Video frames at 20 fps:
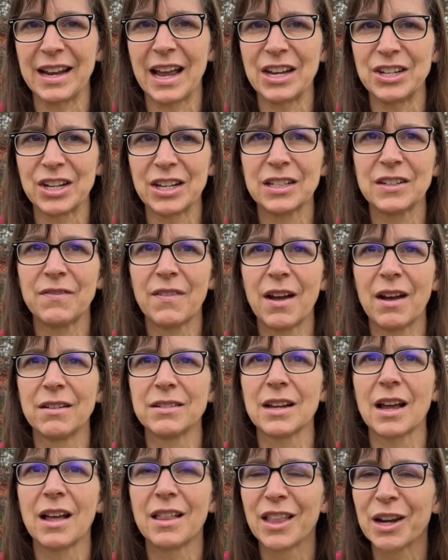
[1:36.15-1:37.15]
I just felt
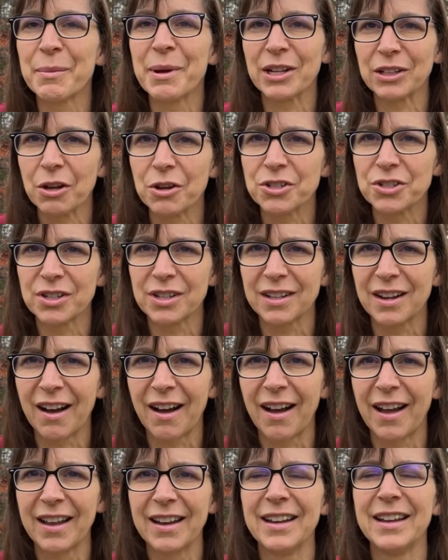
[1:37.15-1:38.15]
a little bit closer to
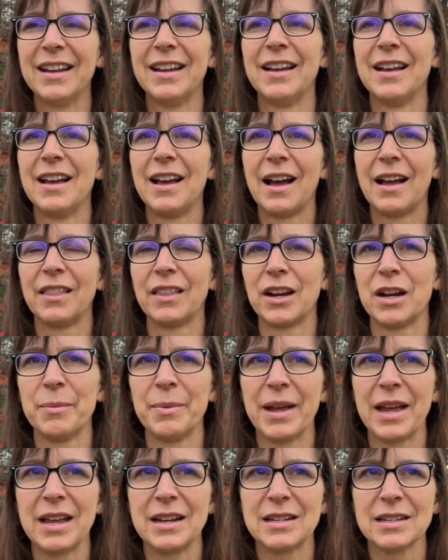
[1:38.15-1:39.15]
God, a little
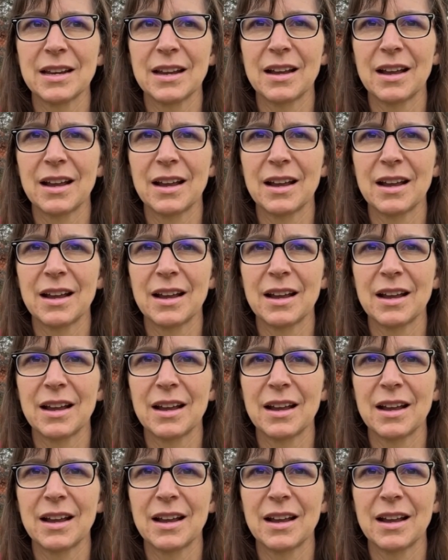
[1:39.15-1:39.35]
bit